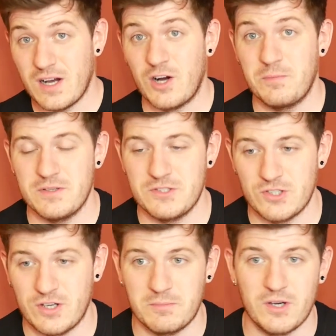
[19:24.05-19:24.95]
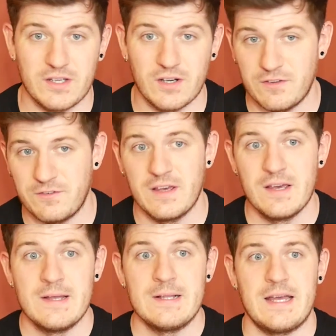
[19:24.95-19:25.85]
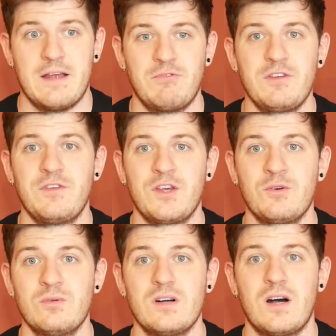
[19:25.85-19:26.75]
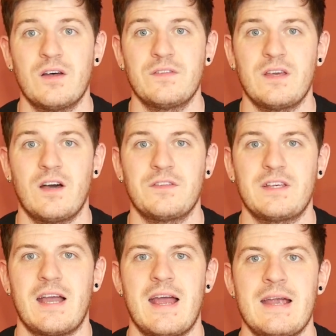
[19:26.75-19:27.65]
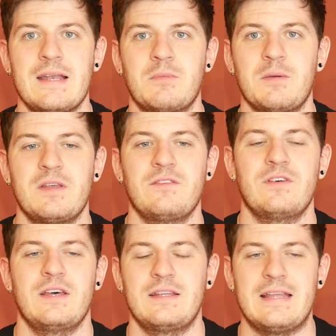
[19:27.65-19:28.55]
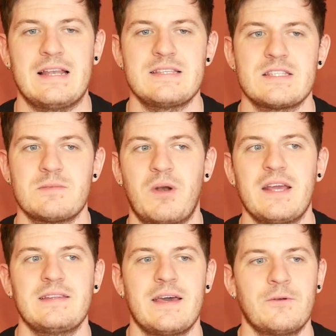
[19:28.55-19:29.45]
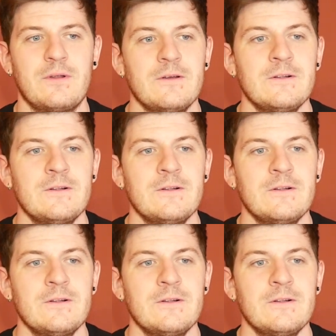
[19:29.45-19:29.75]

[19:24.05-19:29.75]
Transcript: I hope you enjoyed my kind of review on the card and my bit of analysis and breakdown.